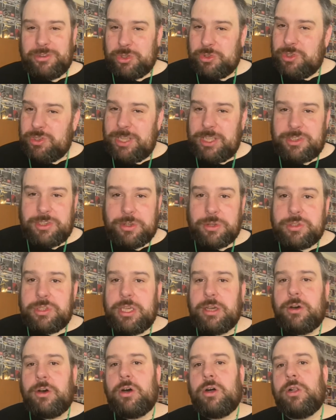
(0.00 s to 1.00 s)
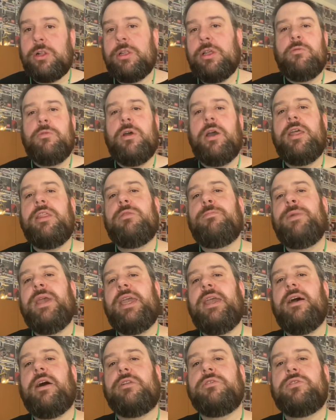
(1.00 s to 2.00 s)
Just discuss it all with
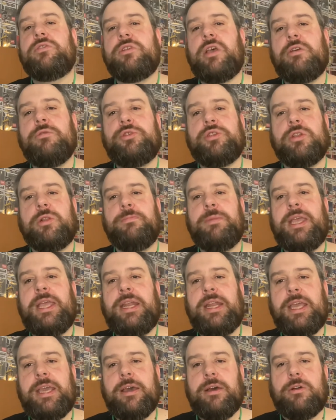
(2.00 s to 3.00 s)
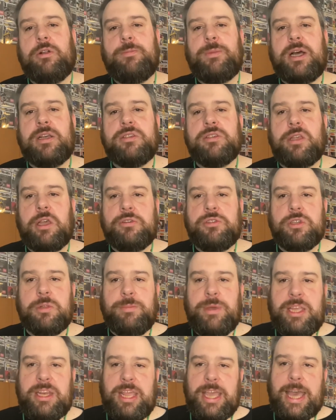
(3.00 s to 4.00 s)
me on social media, or my social
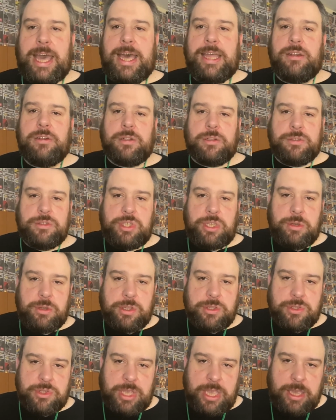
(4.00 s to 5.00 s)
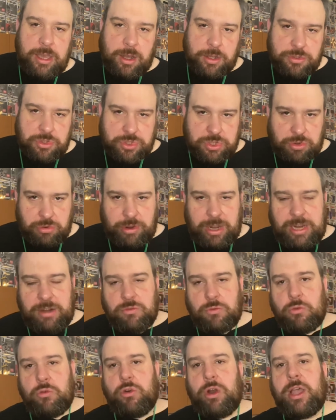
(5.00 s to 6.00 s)
media handles you can see on
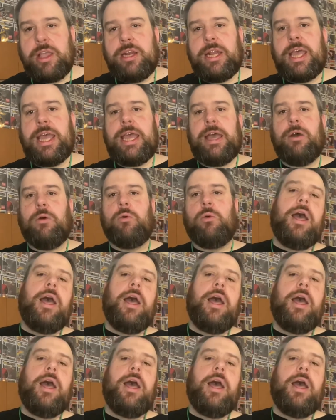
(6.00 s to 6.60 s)
screen right now.